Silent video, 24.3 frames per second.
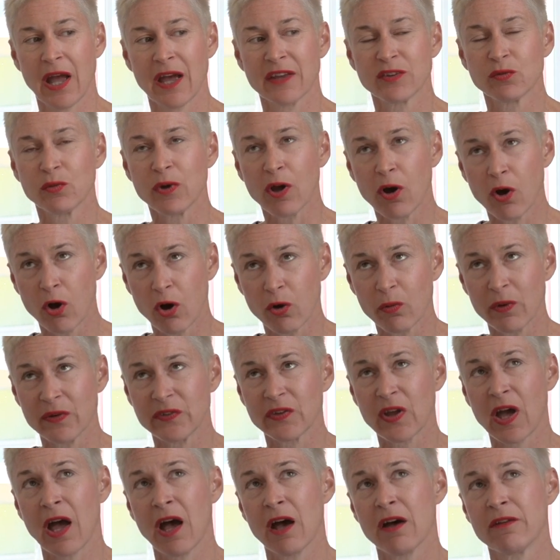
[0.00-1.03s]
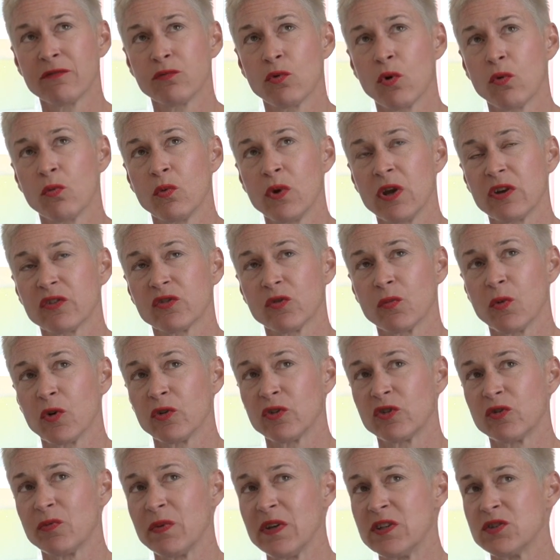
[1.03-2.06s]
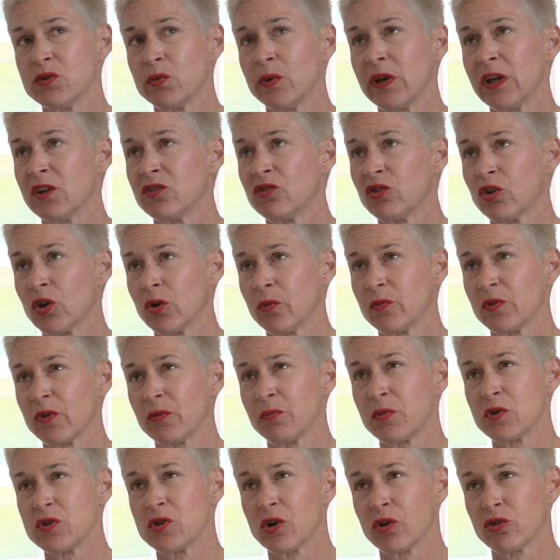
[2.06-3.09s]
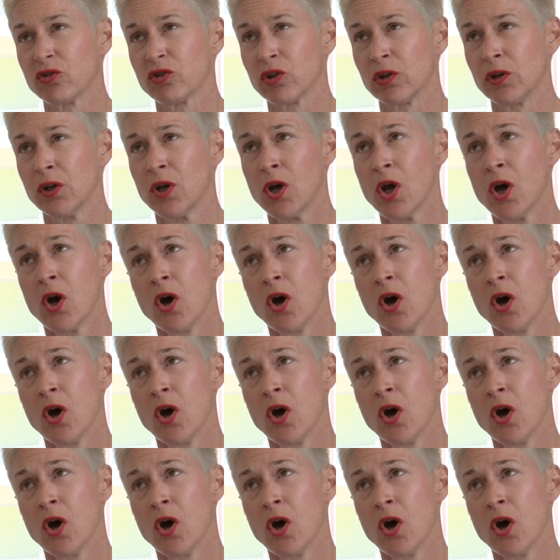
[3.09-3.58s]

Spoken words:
as we always have, what we're supposed to be doing in terms of production